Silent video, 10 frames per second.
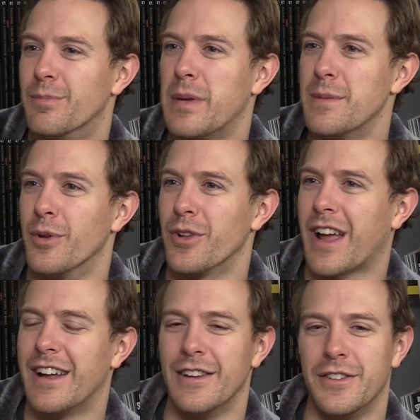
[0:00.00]
people
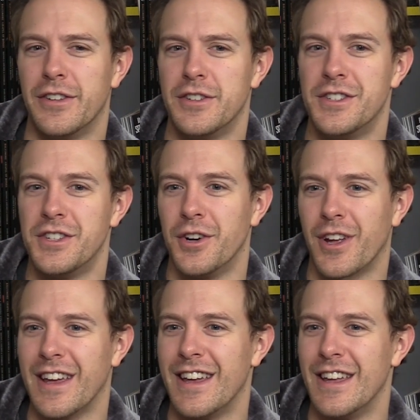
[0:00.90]
kind of
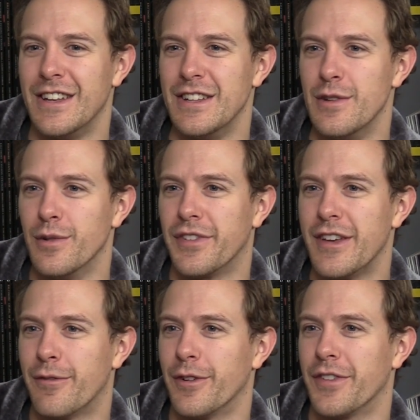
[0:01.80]
took it and used
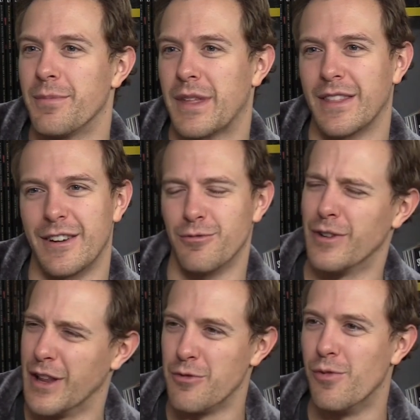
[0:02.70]
it for something that
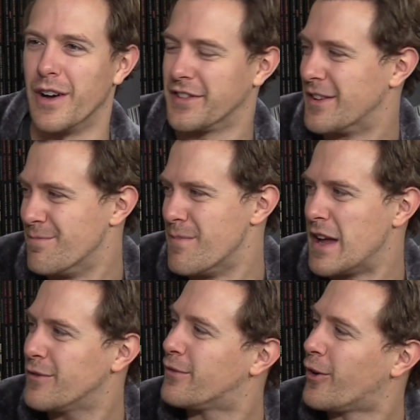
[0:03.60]
really wasn't
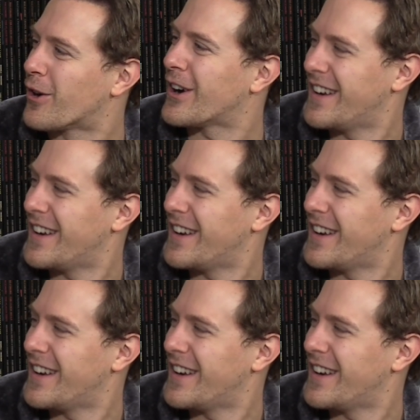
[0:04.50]
meant for.